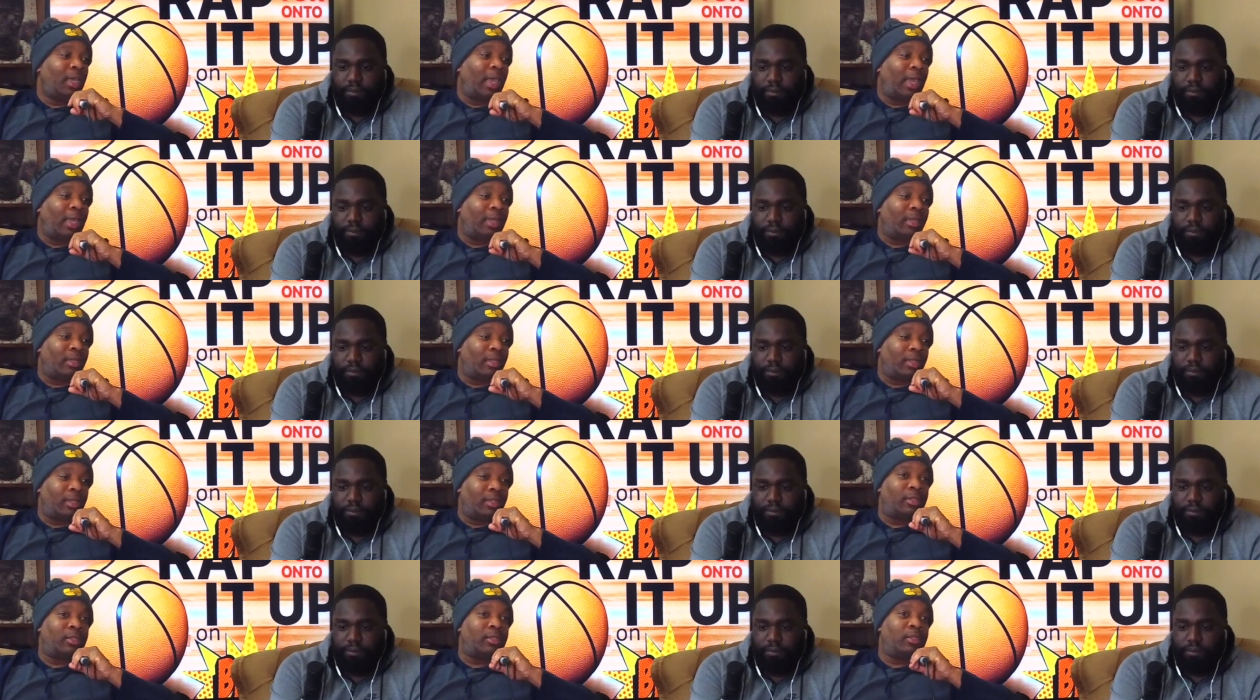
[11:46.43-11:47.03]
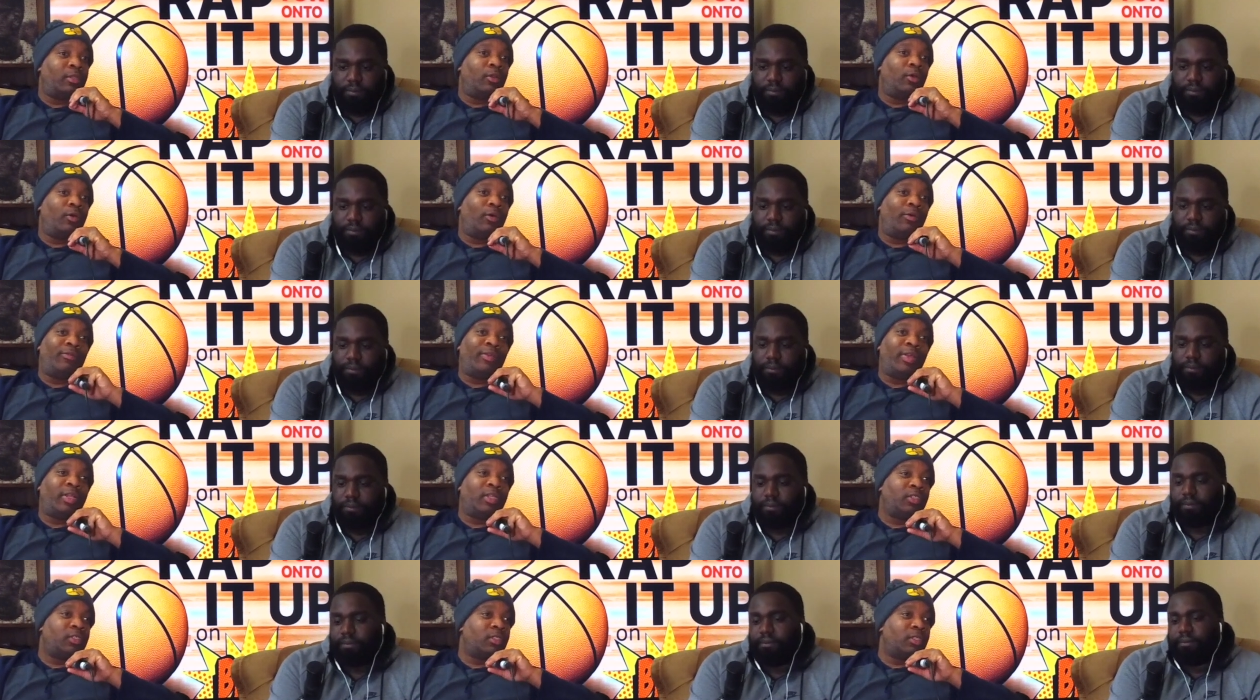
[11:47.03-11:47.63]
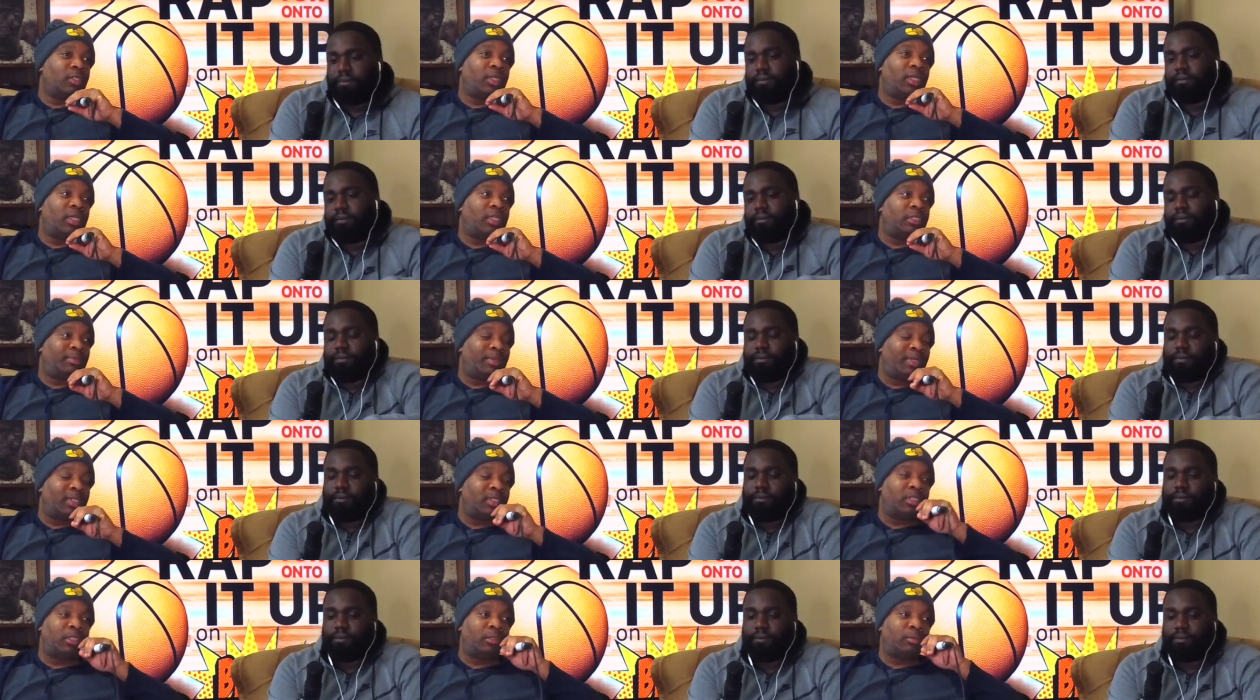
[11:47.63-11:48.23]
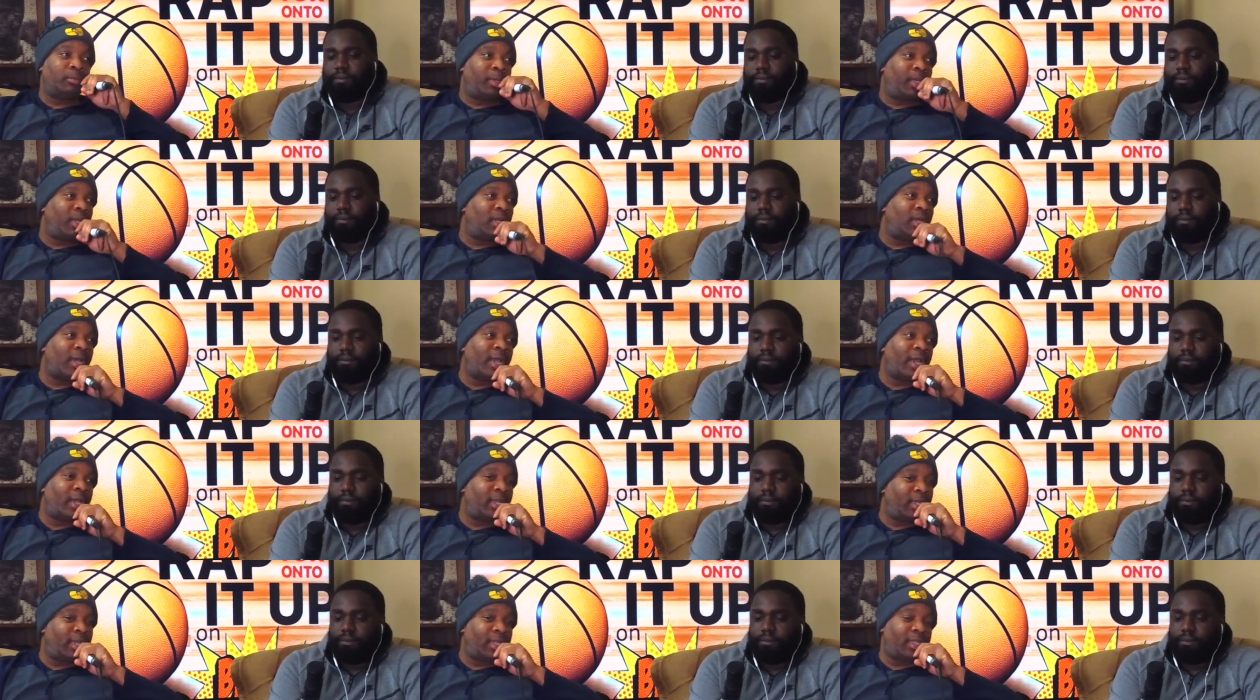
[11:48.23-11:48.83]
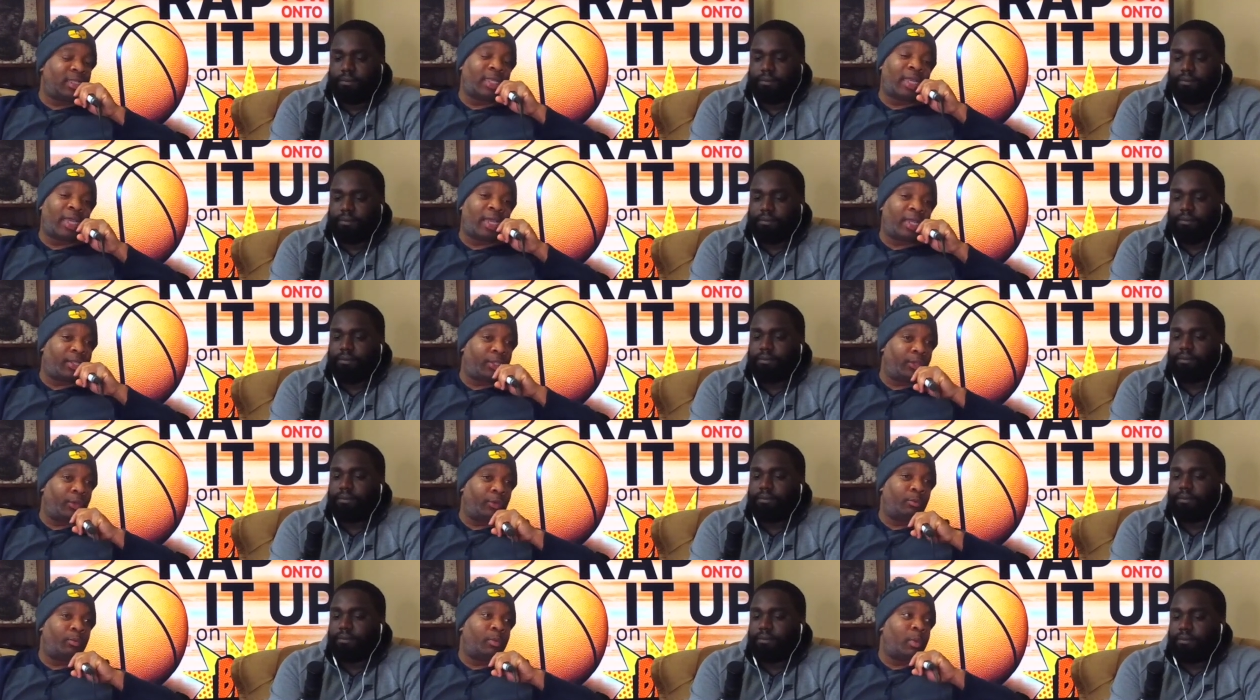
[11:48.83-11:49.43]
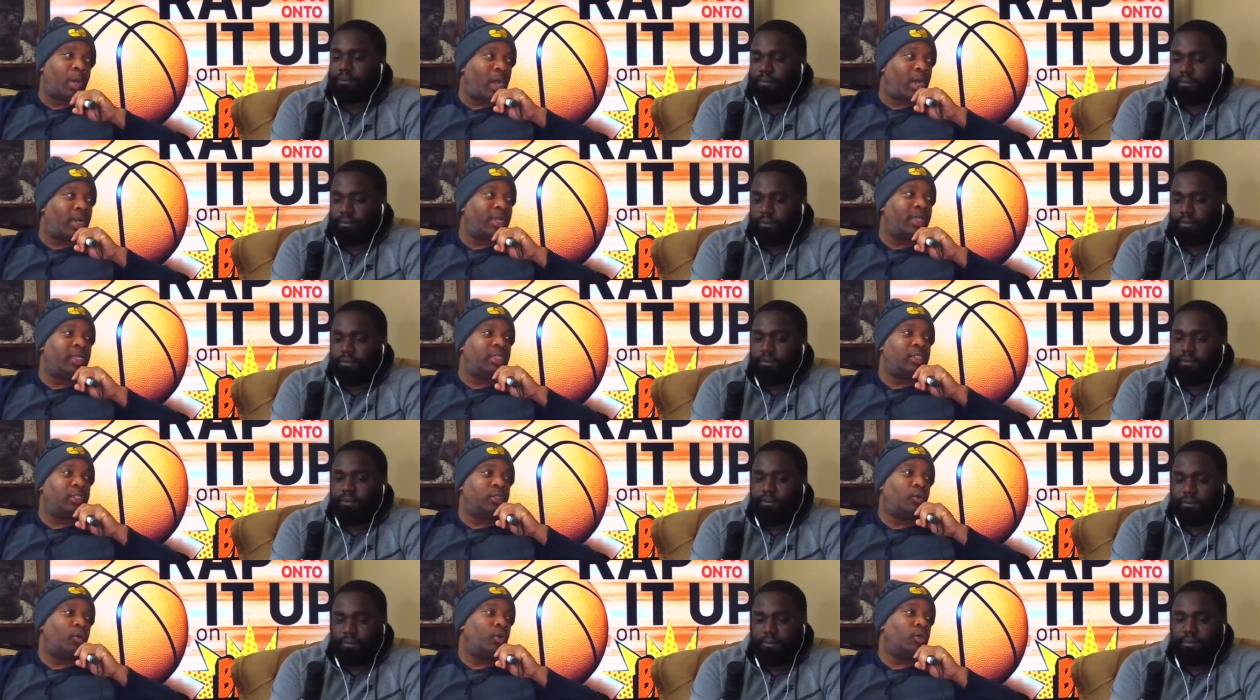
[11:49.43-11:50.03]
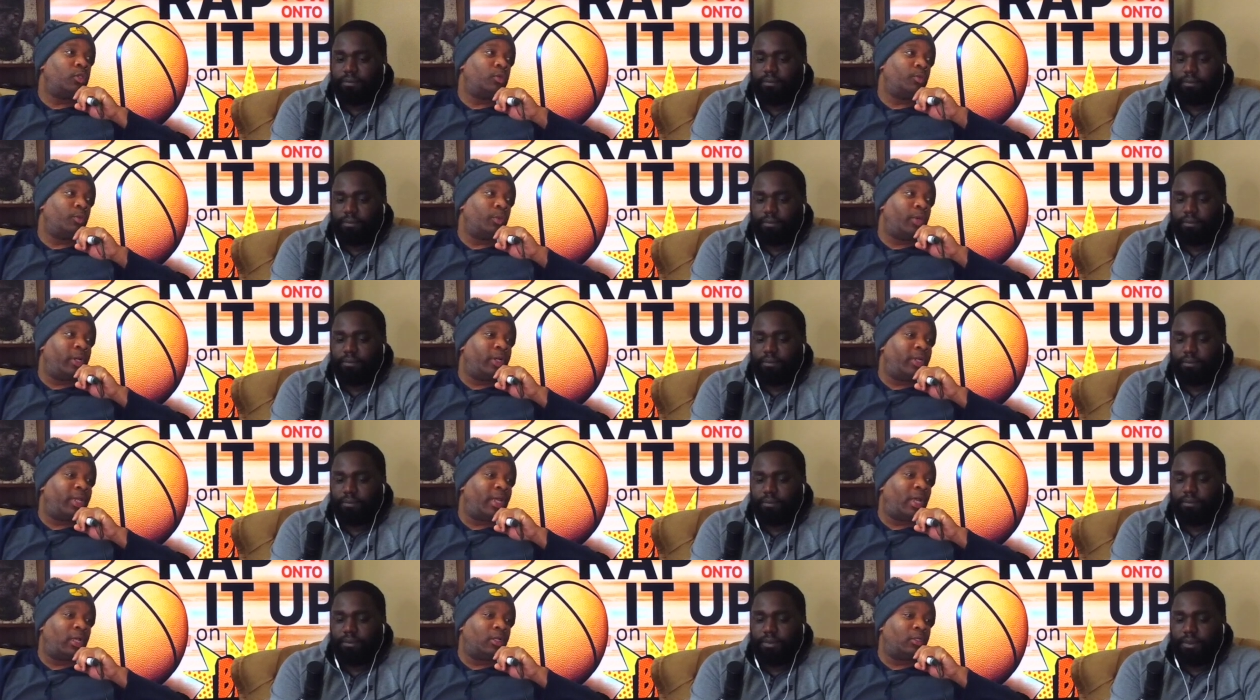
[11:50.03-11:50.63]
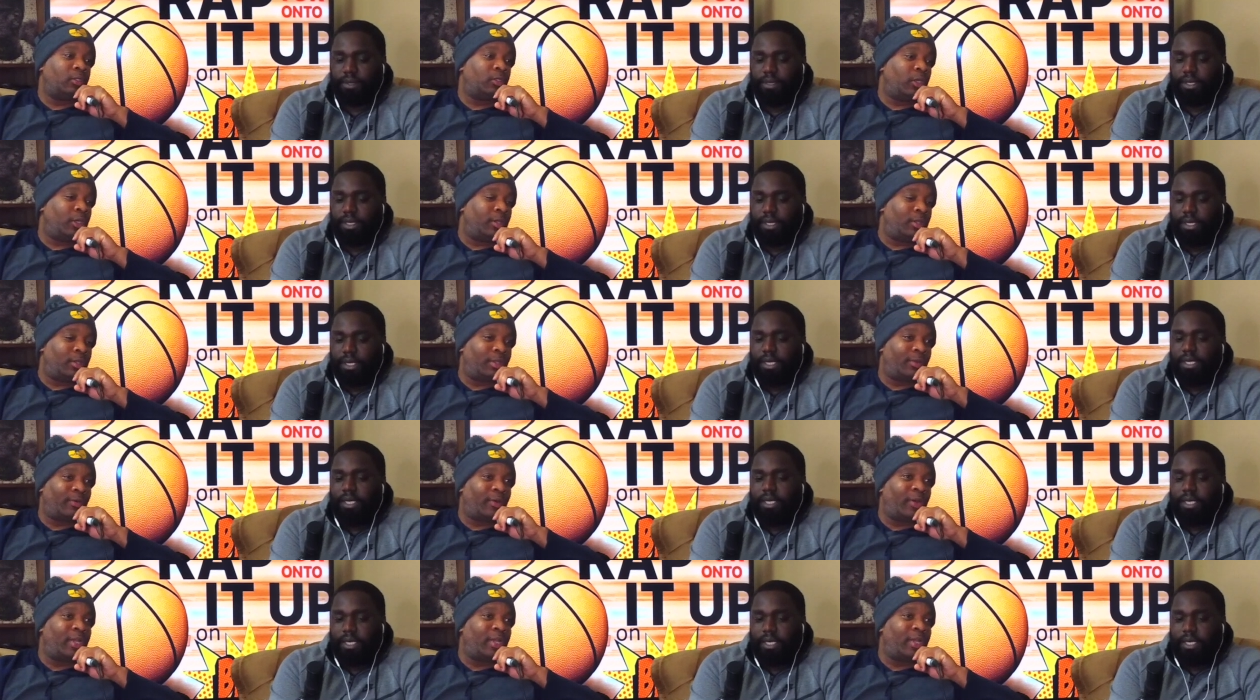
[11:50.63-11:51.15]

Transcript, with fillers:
Speaker 1: and you know eventually especially a big guy like that your body is going to wear down so it,